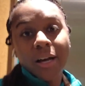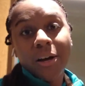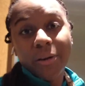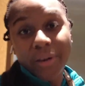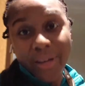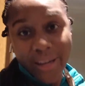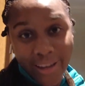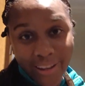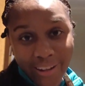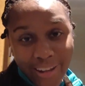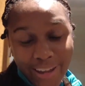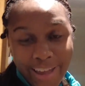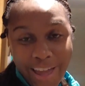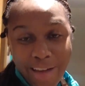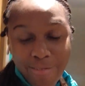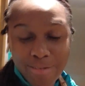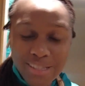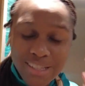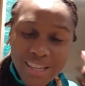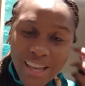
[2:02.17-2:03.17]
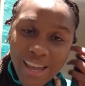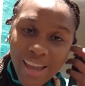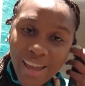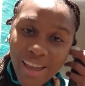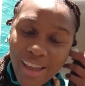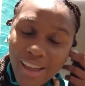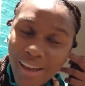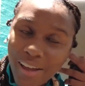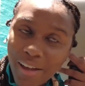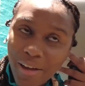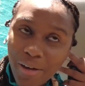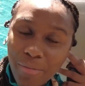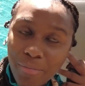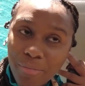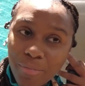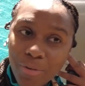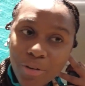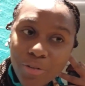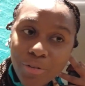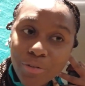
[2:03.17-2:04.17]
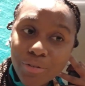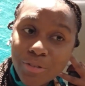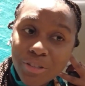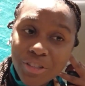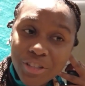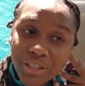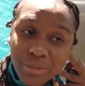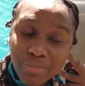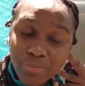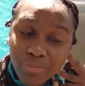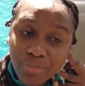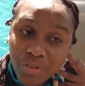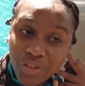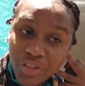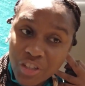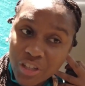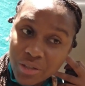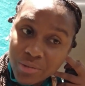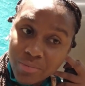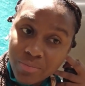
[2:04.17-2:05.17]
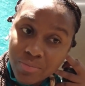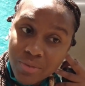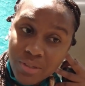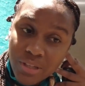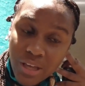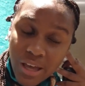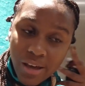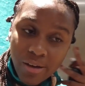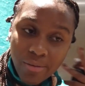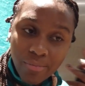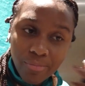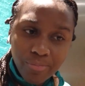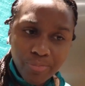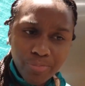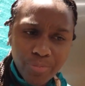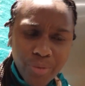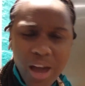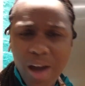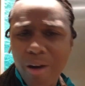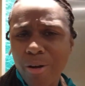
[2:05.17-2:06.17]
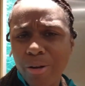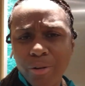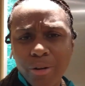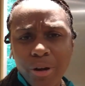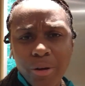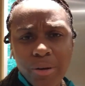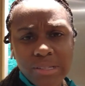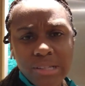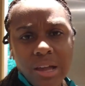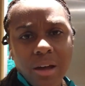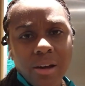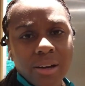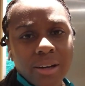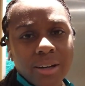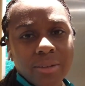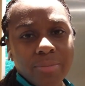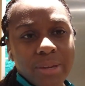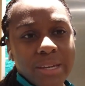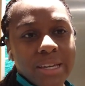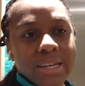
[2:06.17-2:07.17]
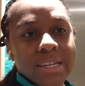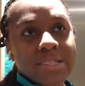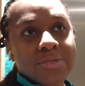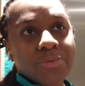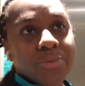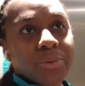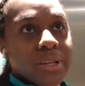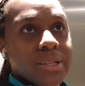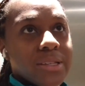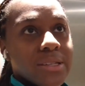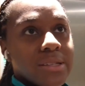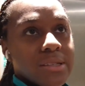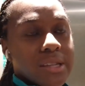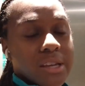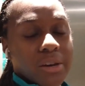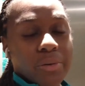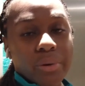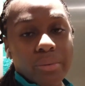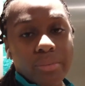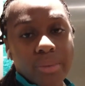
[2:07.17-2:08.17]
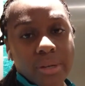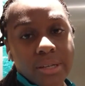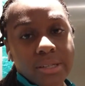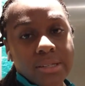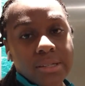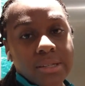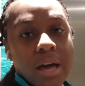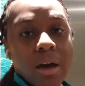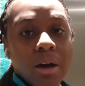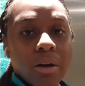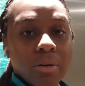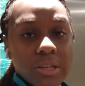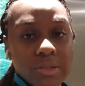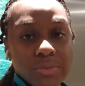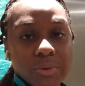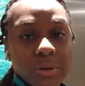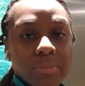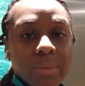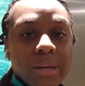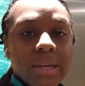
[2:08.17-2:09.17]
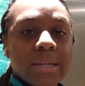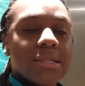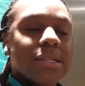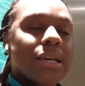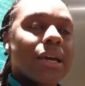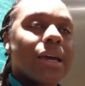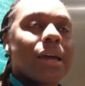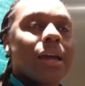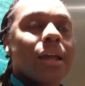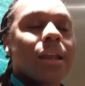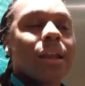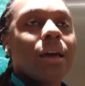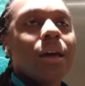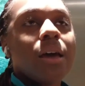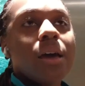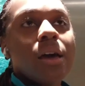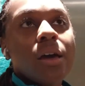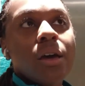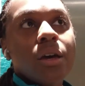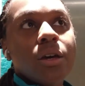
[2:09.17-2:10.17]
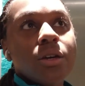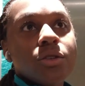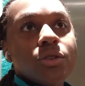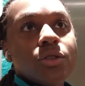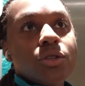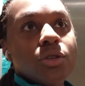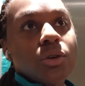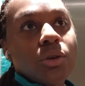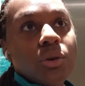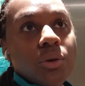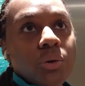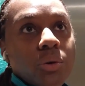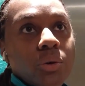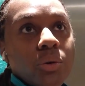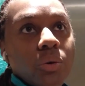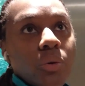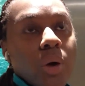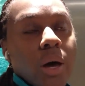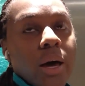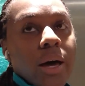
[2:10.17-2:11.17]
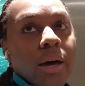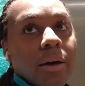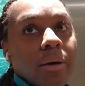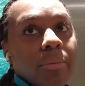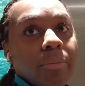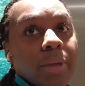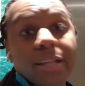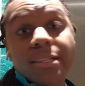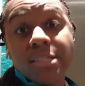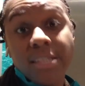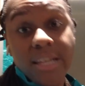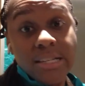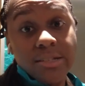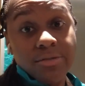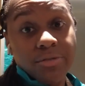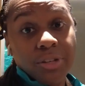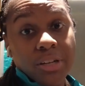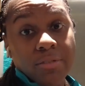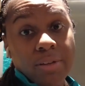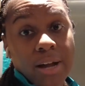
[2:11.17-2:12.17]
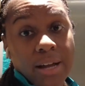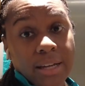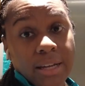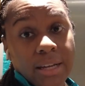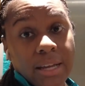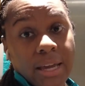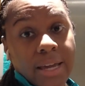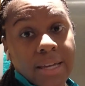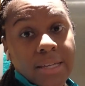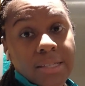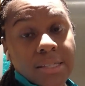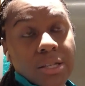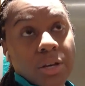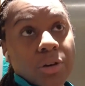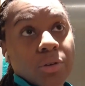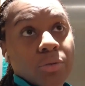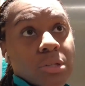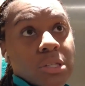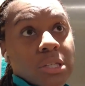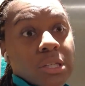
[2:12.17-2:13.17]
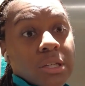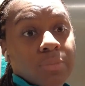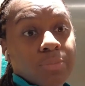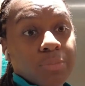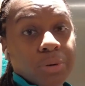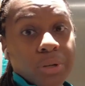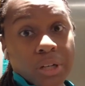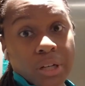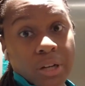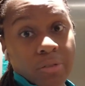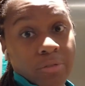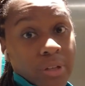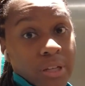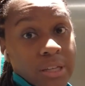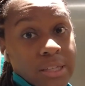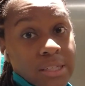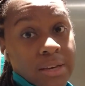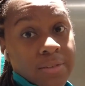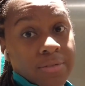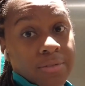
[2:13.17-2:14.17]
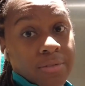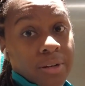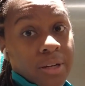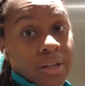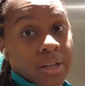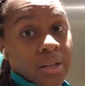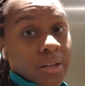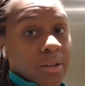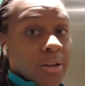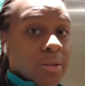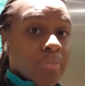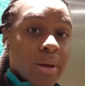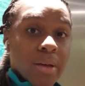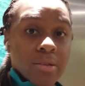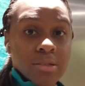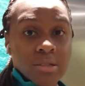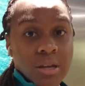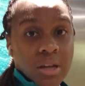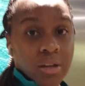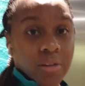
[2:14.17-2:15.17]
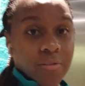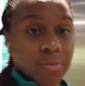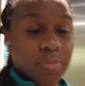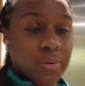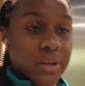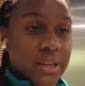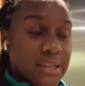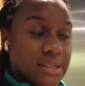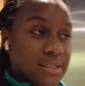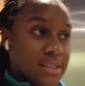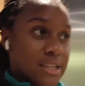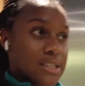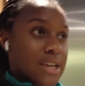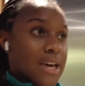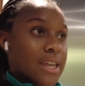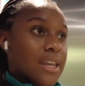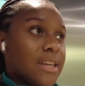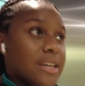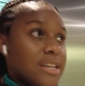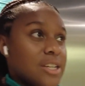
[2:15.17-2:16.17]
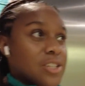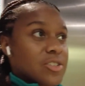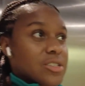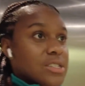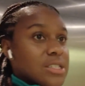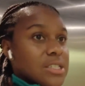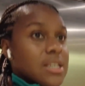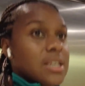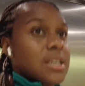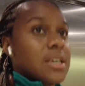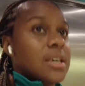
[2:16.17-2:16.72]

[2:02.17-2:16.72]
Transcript: Okay, like I was saying, cruise ship gyms, I don't go as hard because one, the equipment is not always well maintained. Two, like today's a really rocky day, so to put in a really tough run, you're bouncing all over the place. That's kind of dangerous.